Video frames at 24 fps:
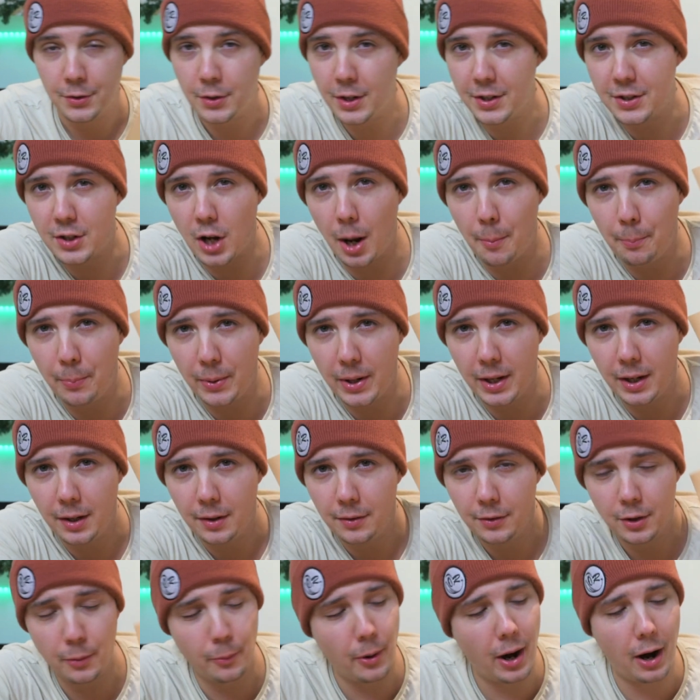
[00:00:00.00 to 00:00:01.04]
So this company,
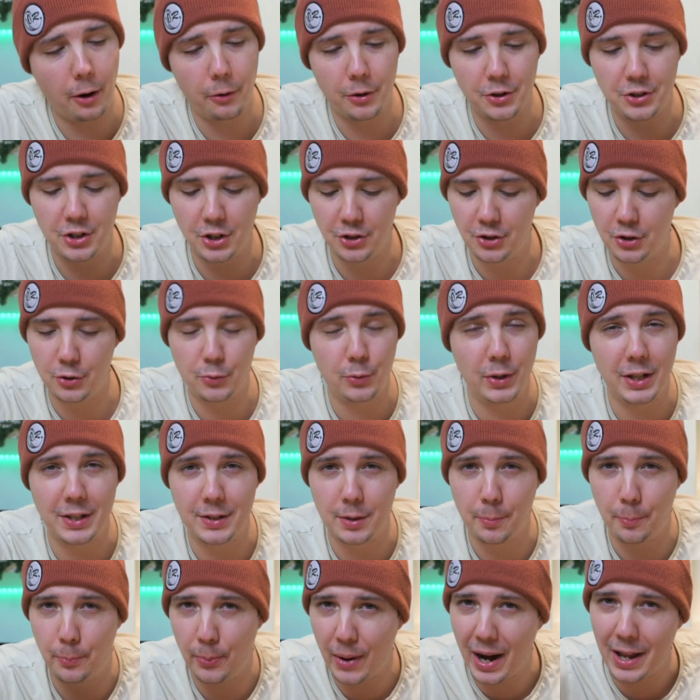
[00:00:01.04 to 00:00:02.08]
the Minima Origin, just released
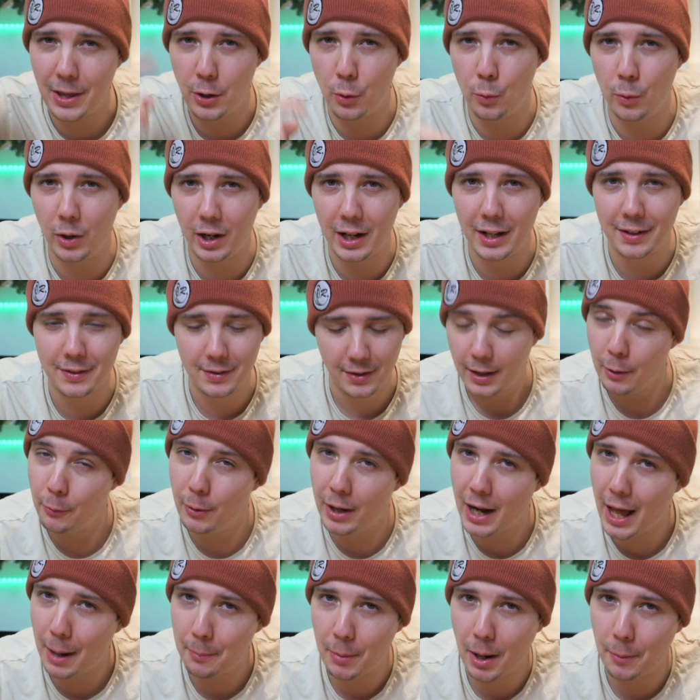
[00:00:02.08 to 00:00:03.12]
a brand new wallet. They really
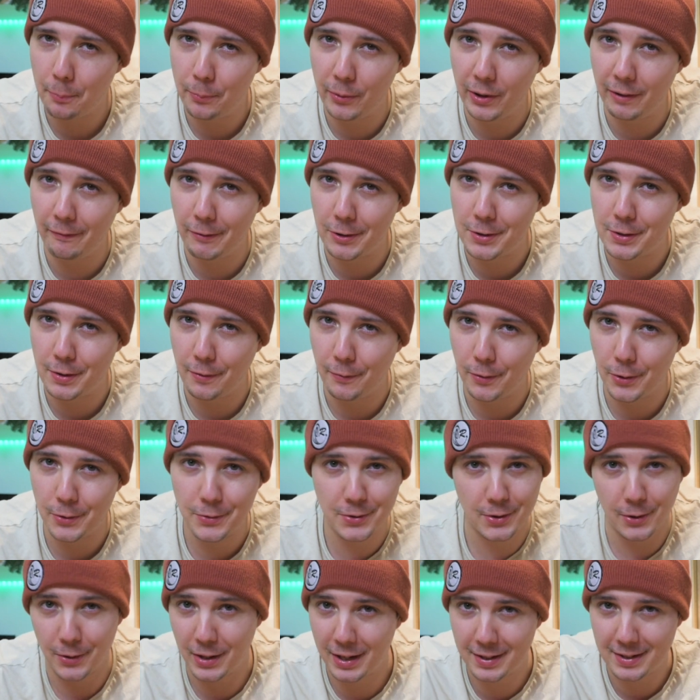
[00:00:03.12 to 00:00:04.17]
like my previous review,
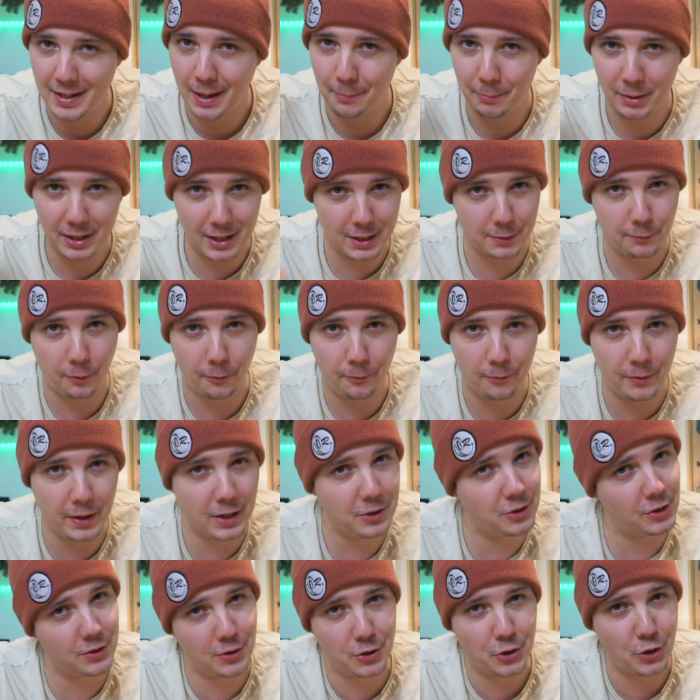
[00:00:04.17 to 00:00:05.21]
so they sent me this for free
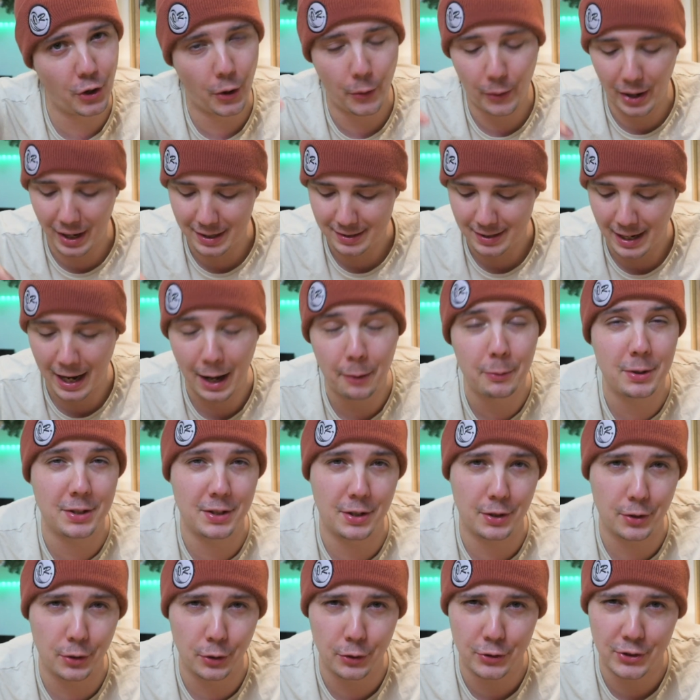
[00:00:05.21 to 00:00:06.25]
just to show you guys how this
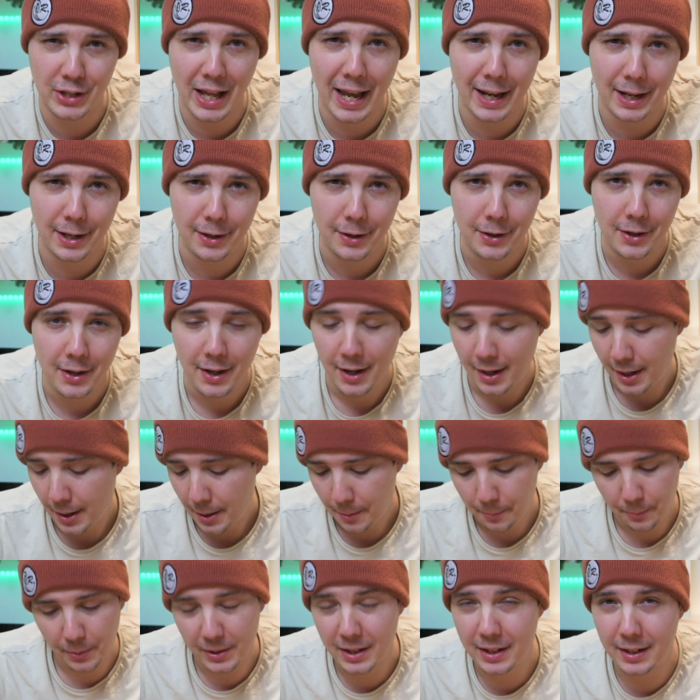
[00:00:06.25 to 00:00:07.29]
looks like.
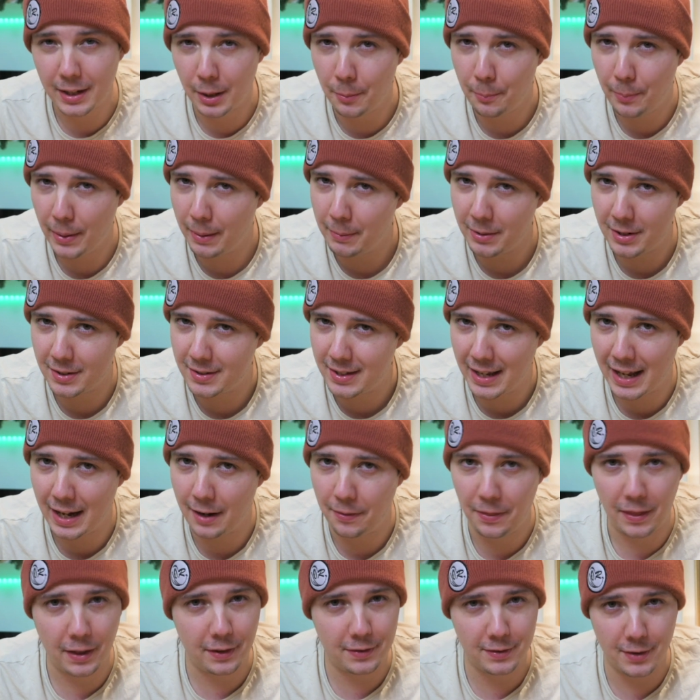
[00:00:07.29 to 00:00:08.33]
But they didn't pay me to say
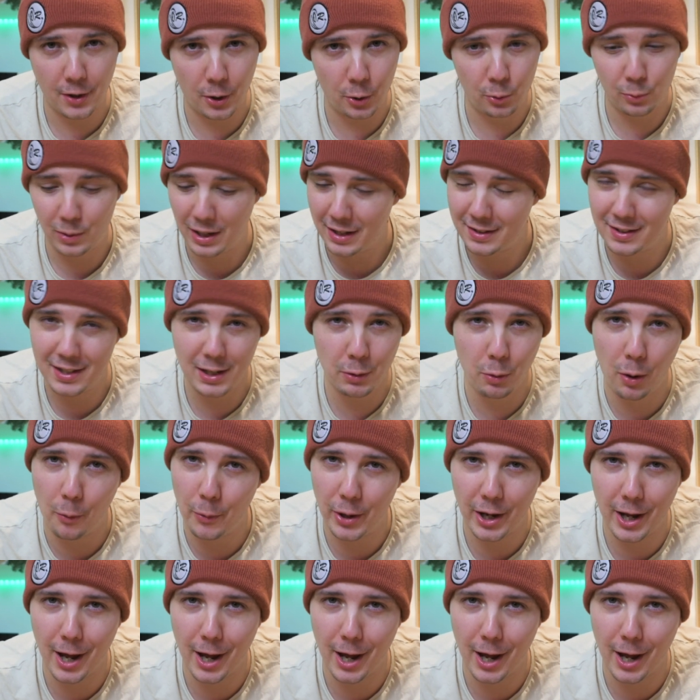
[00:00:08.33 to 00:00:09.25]
anything, so let's see what we